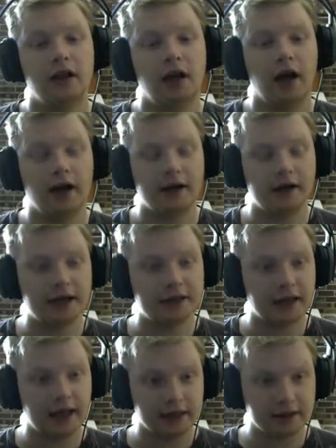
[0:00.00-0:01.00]
and it actually
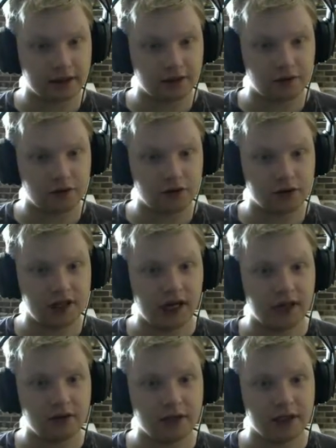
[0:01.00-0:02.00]
adds to the
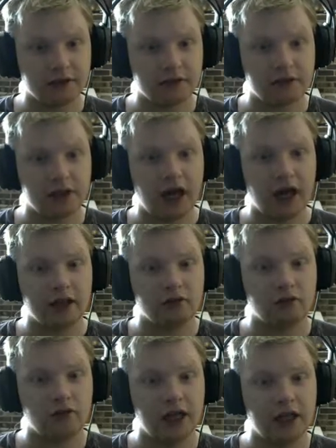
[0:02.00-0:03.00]
foreshadowing of Darth
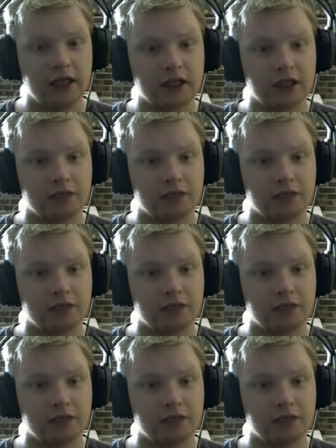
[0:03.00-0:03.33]
Vader